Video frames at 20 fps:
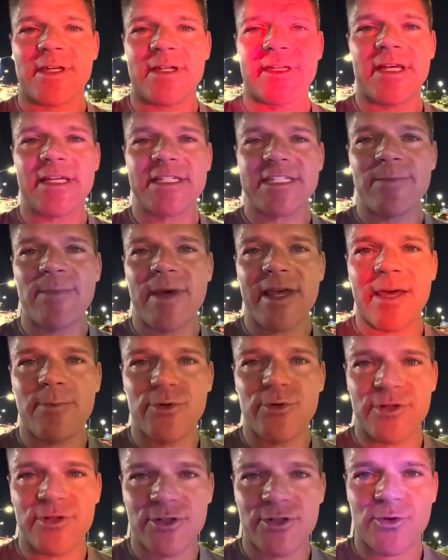Next time I
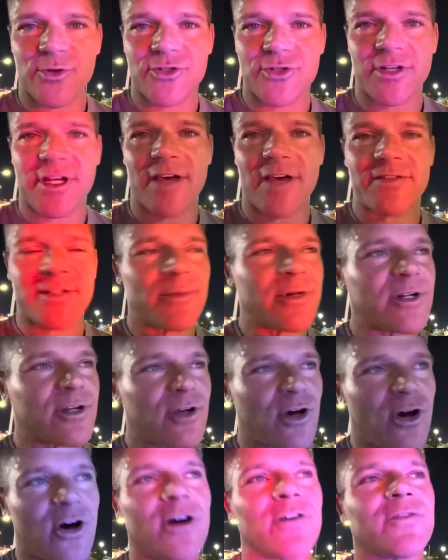get put in the torture cuffs, I'm going
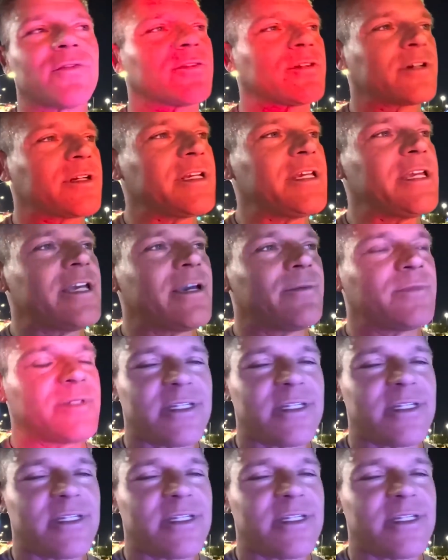to call for E M